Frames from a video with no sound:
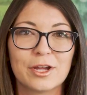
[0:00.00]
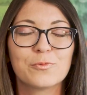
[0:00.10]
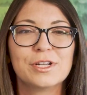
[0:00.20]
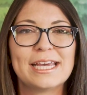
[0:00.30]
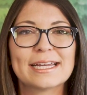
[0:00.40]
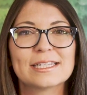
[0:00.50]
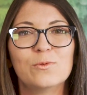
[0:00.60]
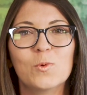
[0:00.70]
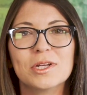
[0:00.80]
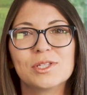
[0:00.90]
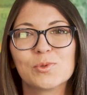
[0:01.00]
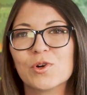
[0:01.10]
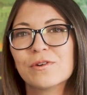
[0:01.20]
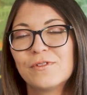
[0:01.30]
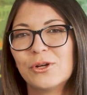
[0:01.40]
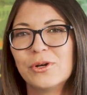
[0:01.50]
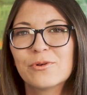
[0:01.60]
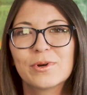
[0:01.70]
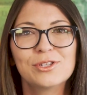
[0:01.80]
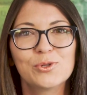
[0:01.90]
unredacted ones were
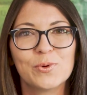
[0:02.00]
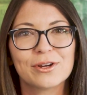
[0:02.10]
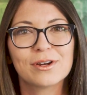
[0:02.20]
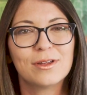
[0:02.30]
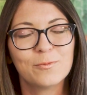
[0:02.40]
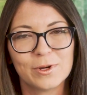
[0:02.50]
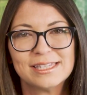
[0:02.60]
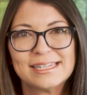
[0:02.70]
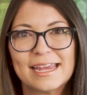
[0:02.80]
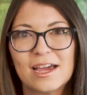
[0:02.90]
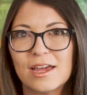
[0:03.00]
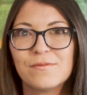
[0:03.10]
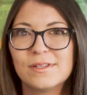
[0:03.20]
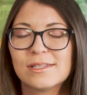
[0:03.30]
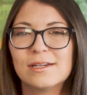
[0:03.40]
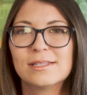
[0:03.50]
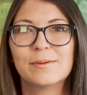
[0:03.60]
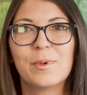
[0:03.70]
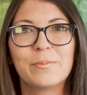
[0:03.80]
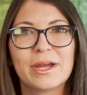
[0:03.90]
floating around Twitter on Wednesday, I even saw
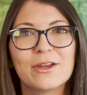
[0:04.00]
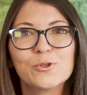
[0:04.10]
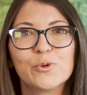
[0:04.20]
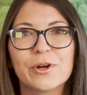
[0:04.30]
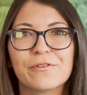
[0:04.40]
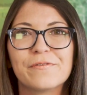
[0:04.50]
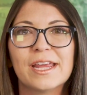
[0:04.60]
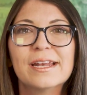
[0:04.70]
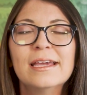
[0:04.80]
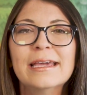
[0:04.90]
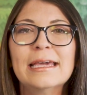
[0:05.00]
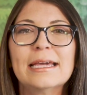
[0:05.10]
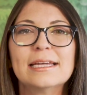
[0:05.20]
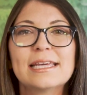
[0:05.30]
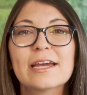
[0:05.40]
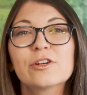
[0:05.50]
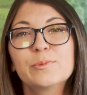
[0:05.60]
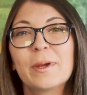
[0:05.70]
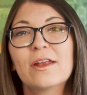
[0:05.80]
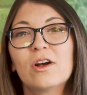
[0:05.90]
some on my own Twitter feed,
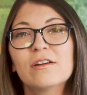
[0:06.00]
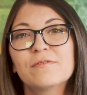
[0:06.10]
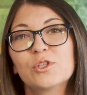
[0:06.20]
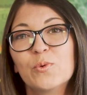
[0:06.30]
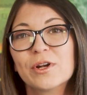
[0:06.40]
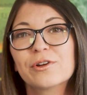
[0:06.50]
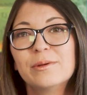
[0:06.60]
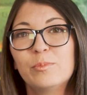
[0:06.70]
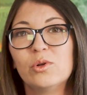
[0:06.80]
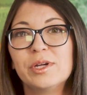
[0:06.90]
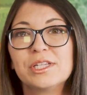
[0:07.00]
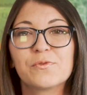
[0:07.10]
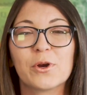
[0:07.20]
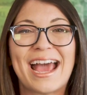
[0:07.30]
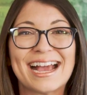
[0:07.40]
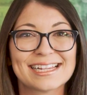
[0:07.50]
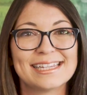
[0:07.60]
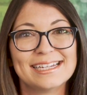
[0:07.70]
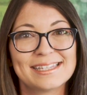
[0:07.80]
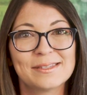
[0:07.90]
attackers paid off Twitter employees for
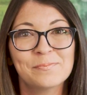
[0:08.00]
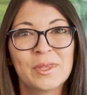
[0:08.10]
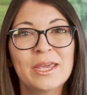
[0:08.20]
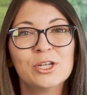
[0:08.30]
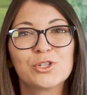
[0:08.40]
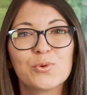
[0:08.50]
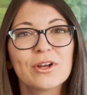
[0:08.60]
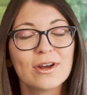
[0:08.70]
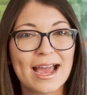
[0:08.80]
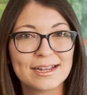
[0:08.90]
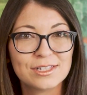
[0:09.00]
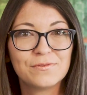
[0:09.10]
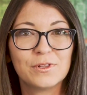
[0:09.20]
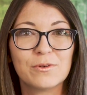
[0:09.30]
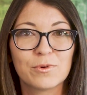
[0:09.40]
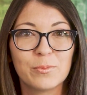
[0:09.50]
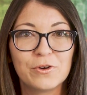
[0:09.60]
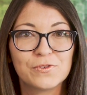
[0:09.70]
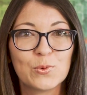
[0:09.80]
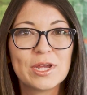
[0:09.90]
access. Twitter actively
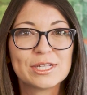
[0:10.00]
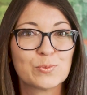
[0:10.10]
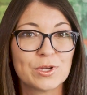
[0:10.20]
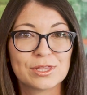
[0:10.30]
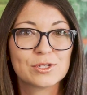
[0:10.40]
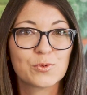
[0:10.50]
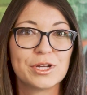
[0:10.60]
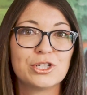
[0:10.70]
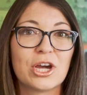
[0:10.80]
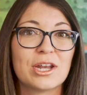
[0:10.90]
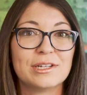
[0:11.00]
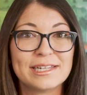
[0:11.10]
removed tweets with the screenshot